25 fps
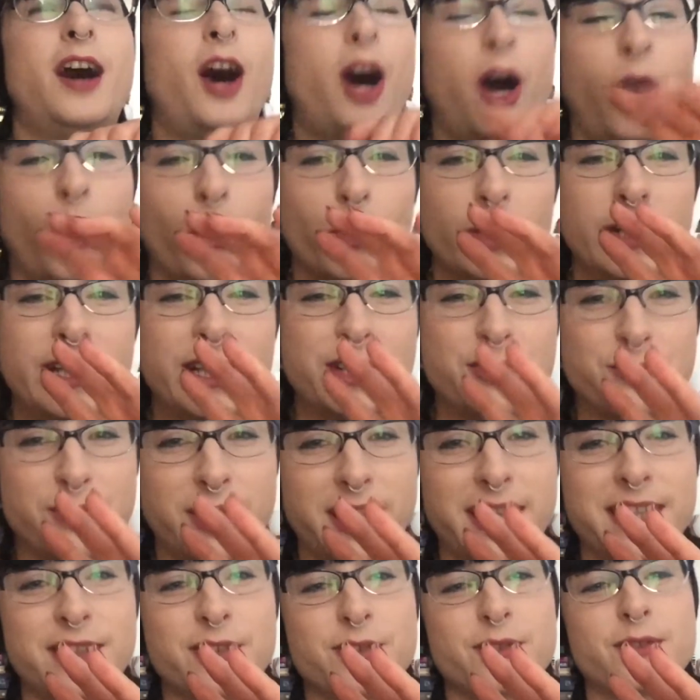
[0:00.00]
holy
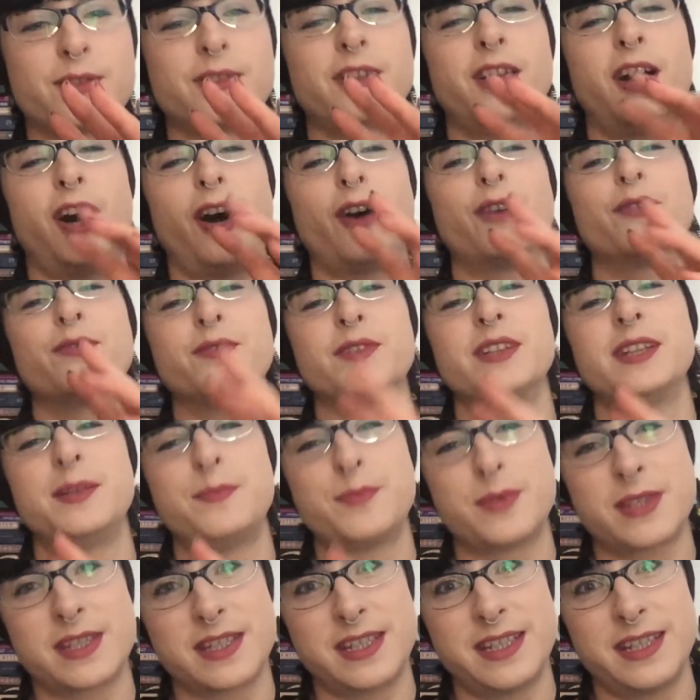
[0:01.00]
grail of
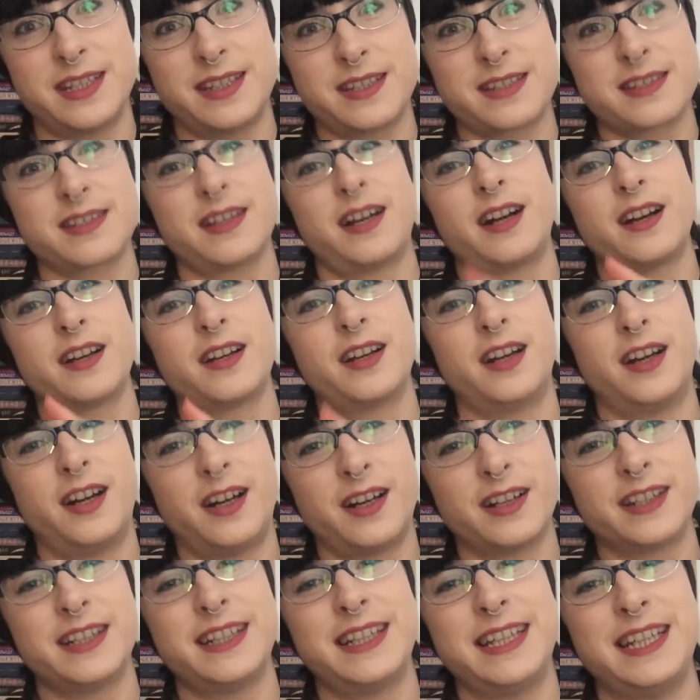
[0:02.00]
lipsticks. I
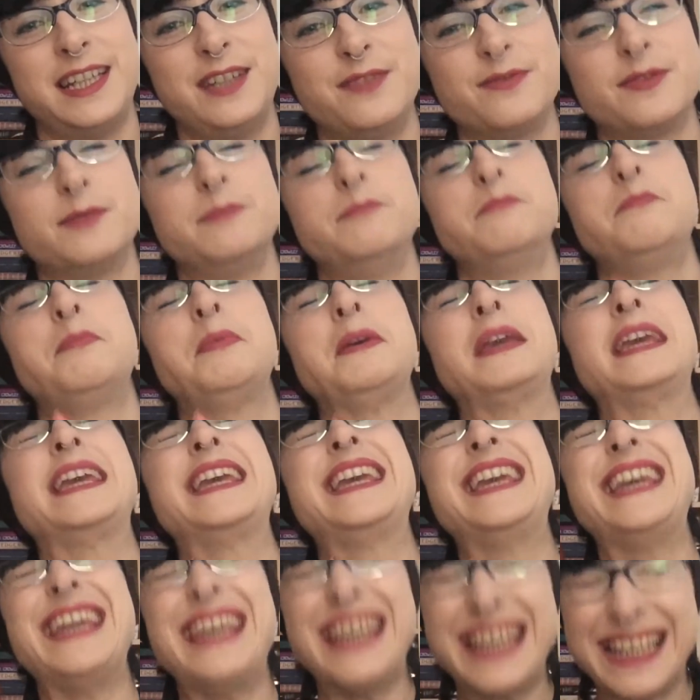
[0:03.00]
can't even
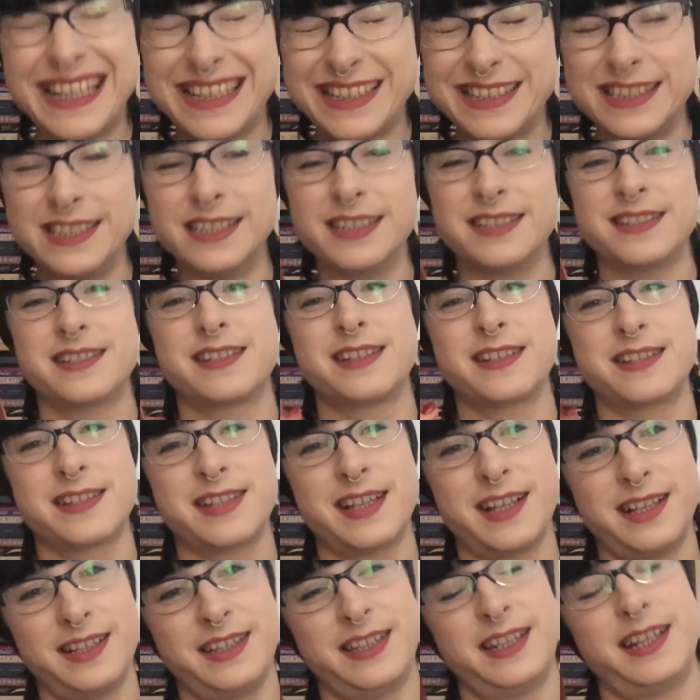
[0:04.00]
begin to
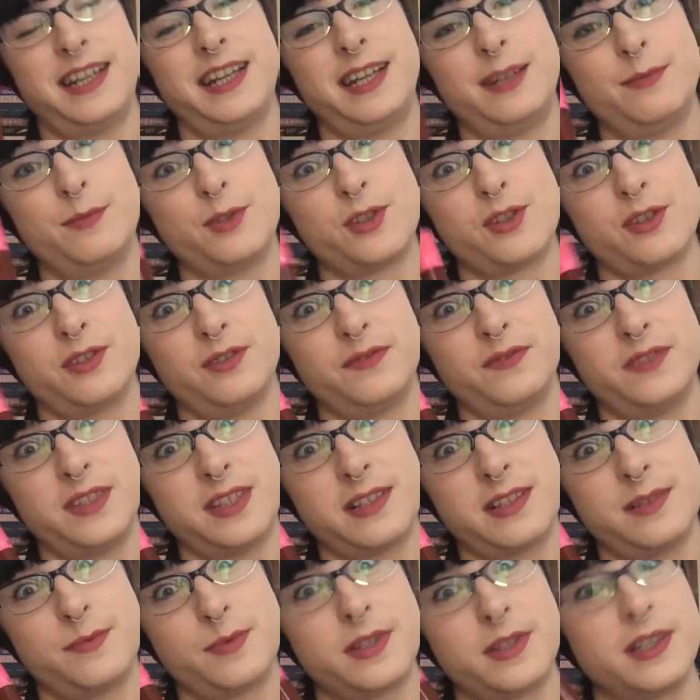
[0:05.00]
tell you how much I love
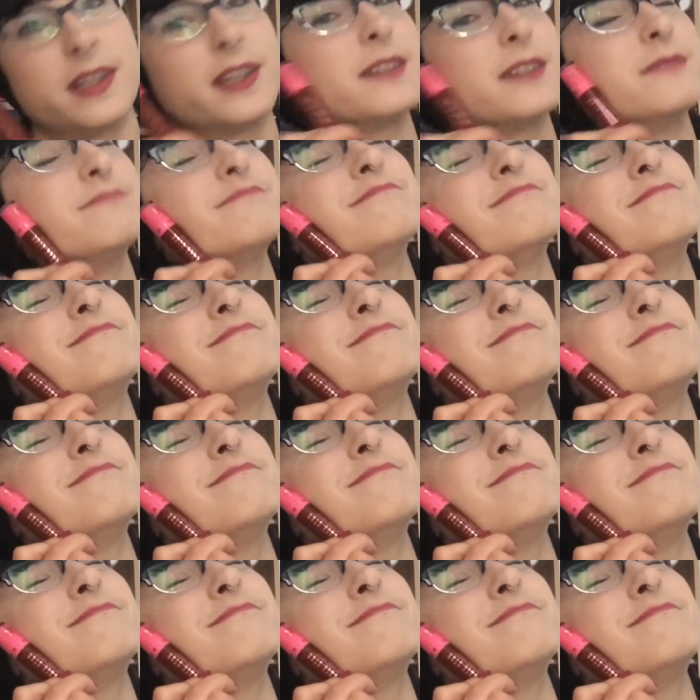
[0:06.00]
this lipstick.